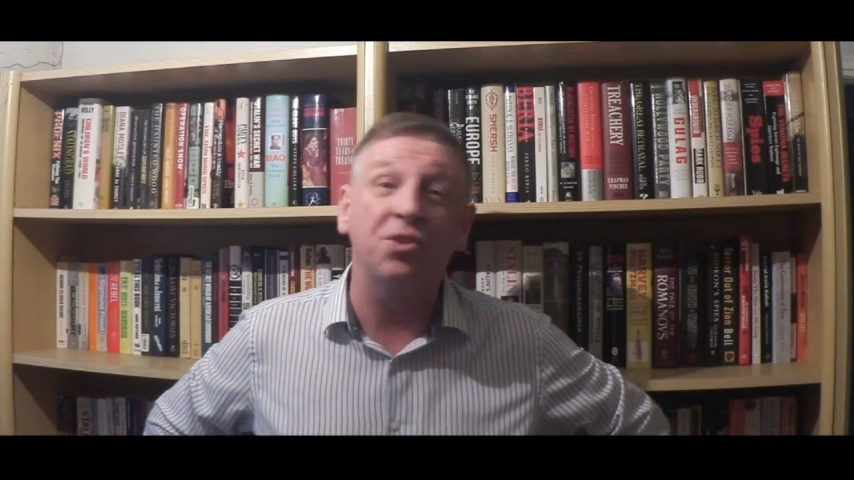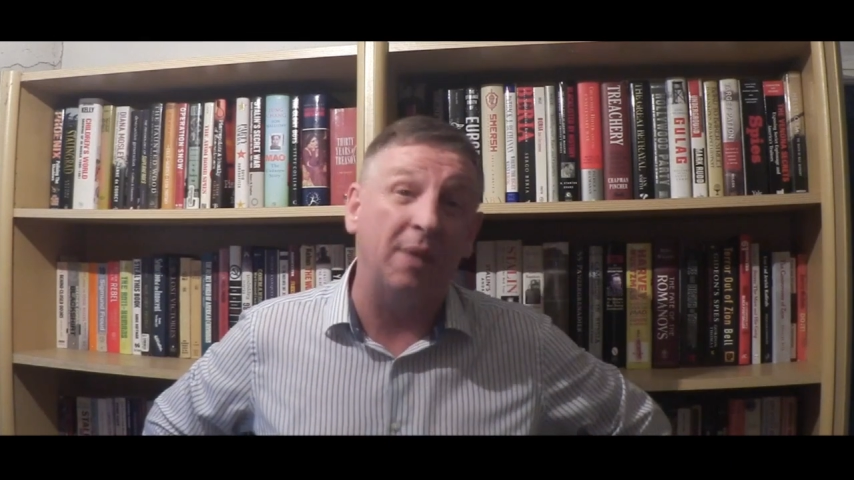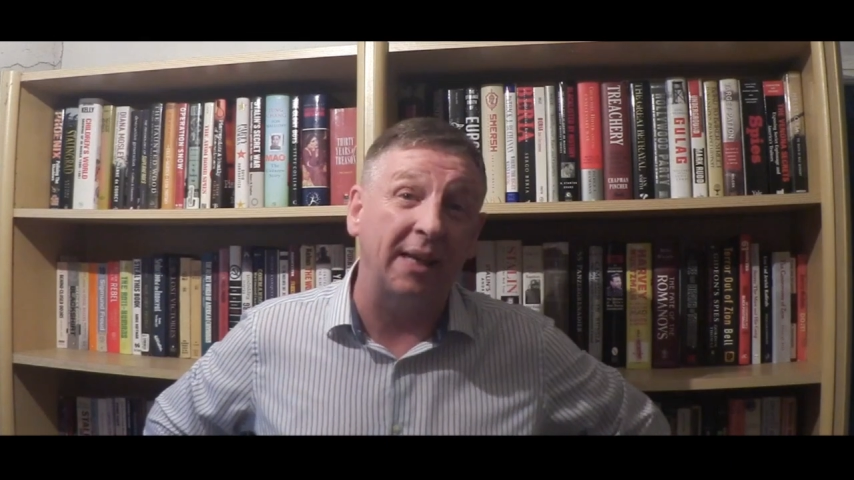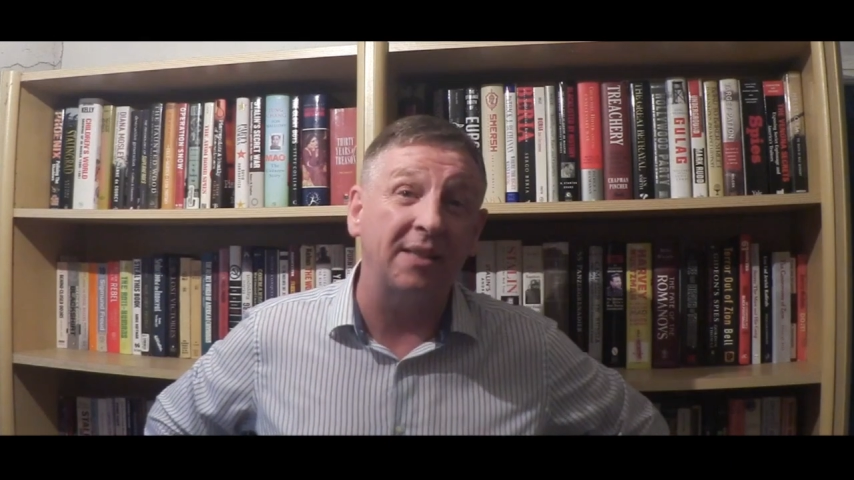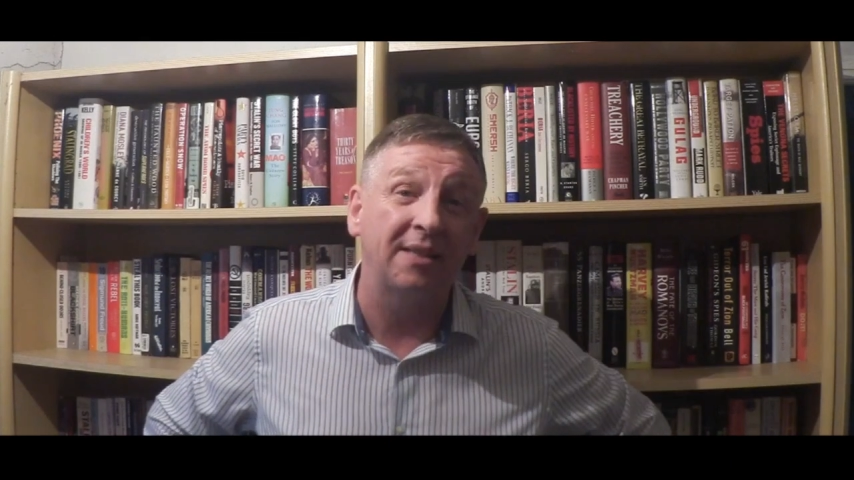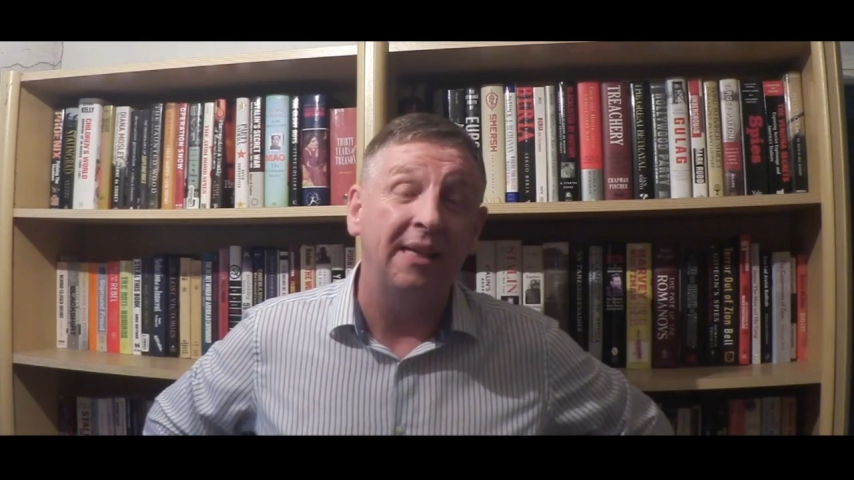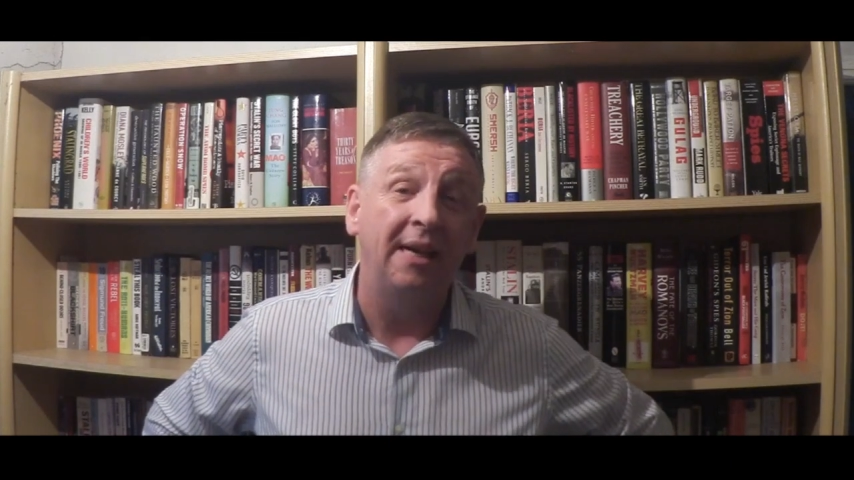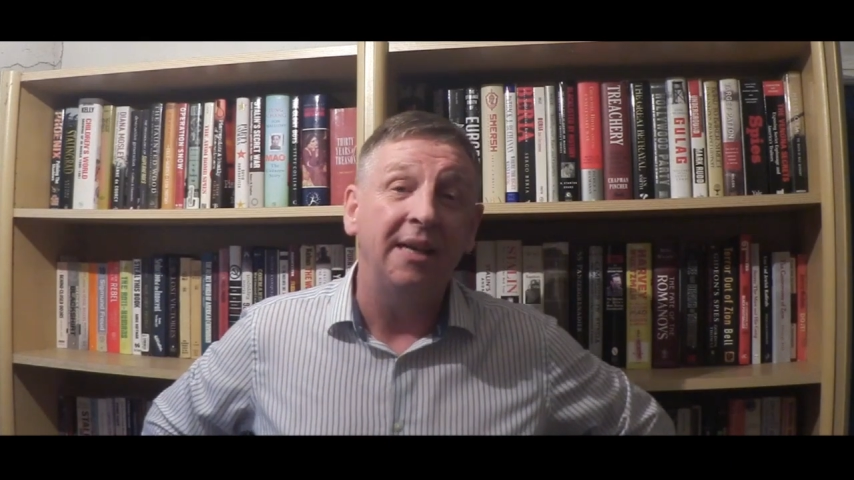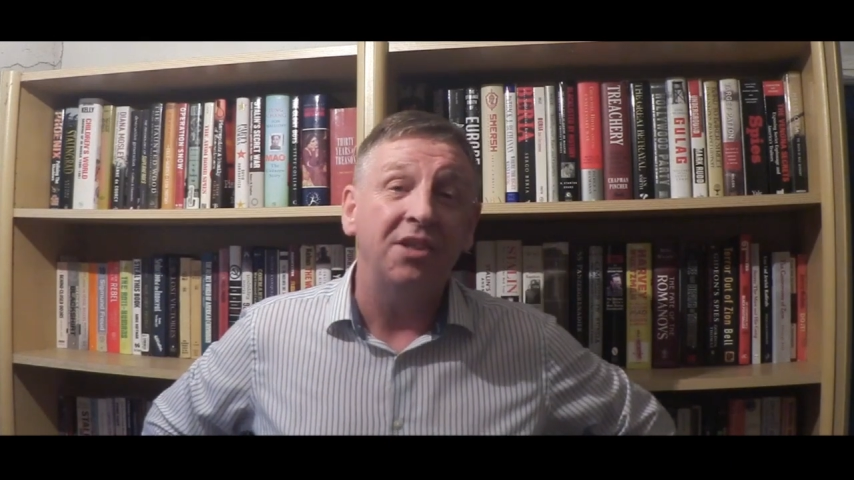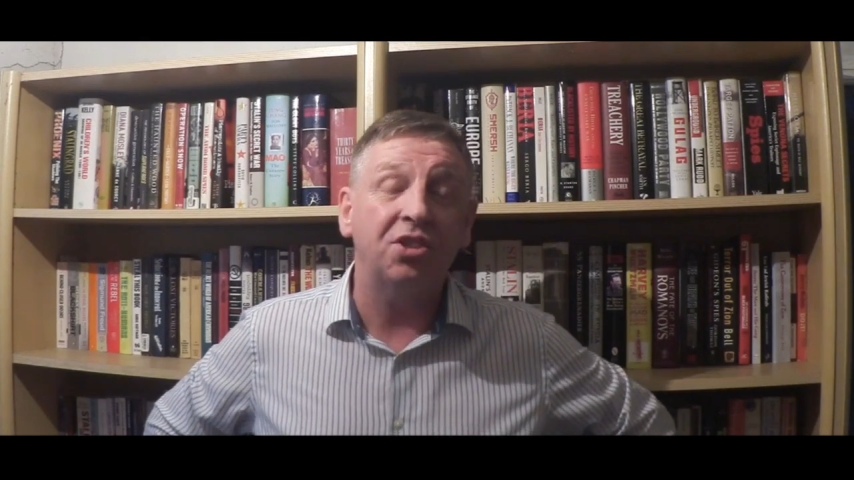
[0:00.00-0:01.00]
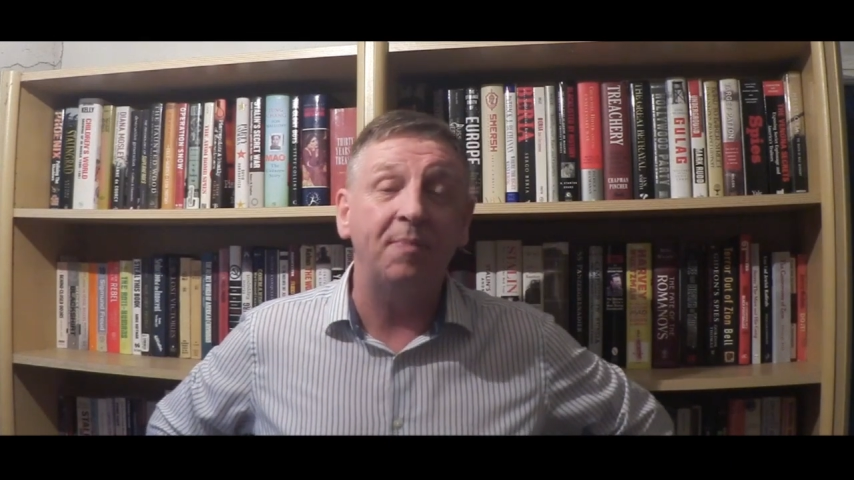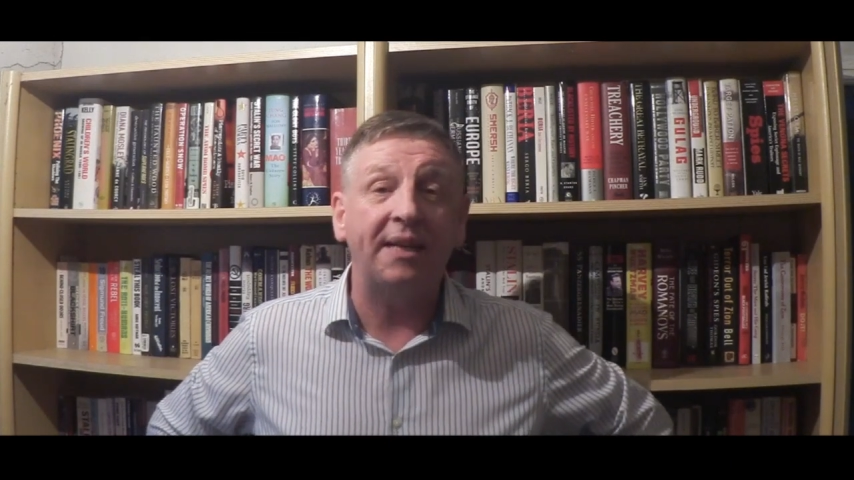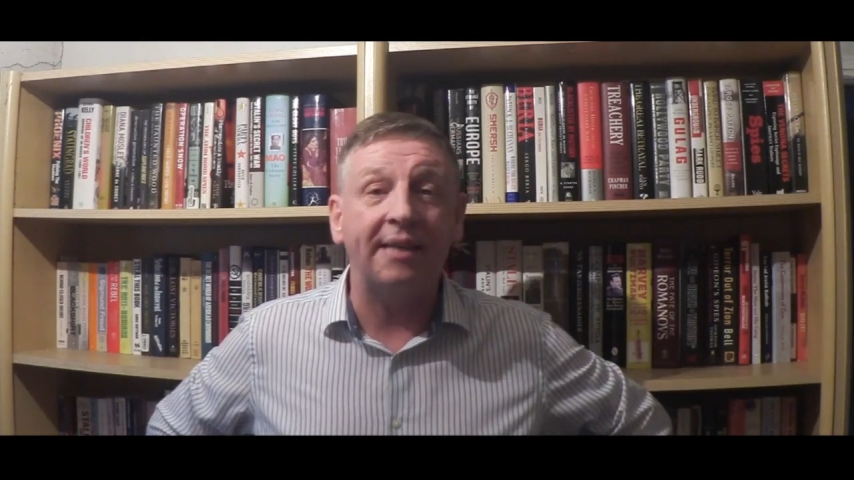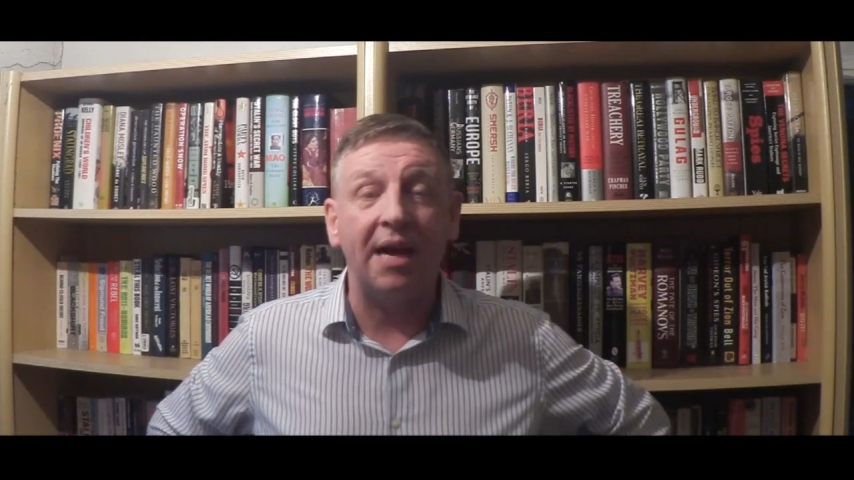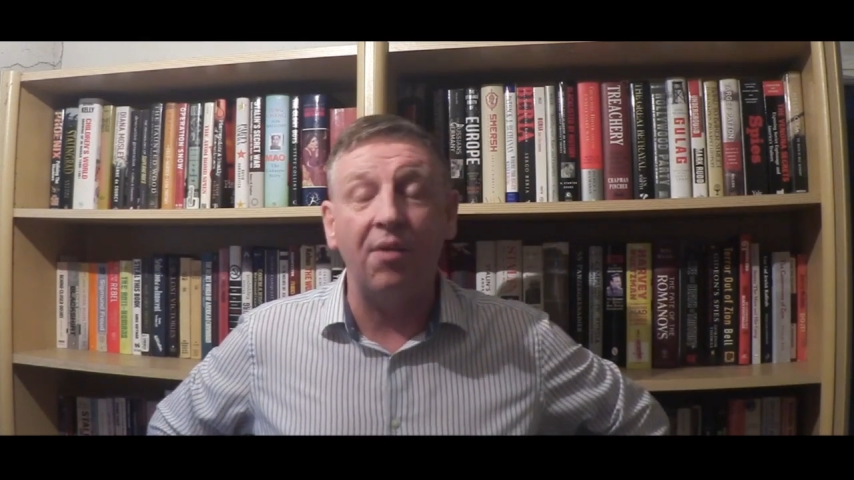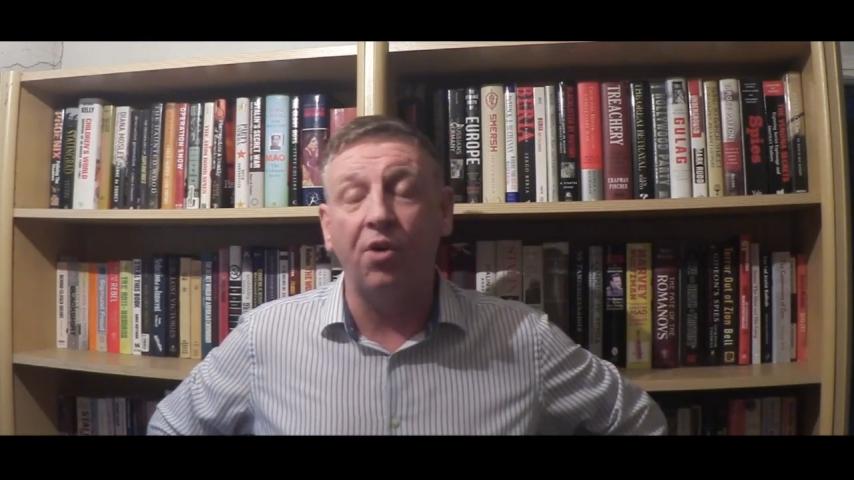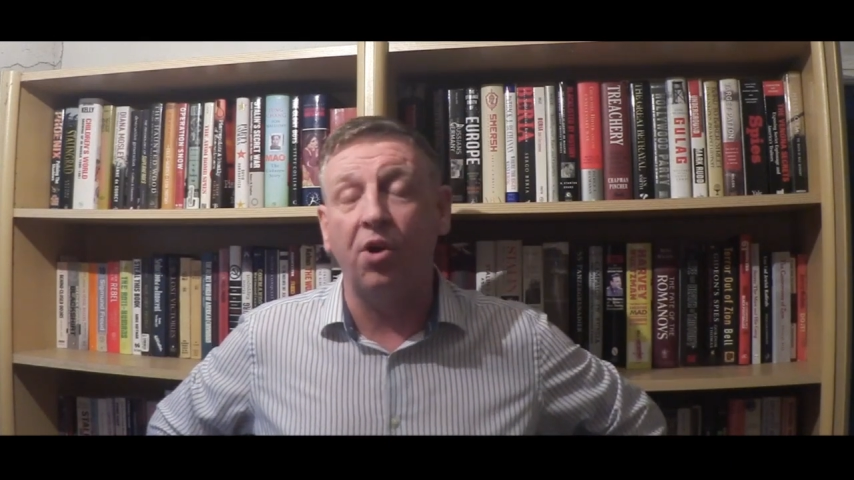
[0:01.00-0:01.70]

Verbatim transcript: as well as Smithdown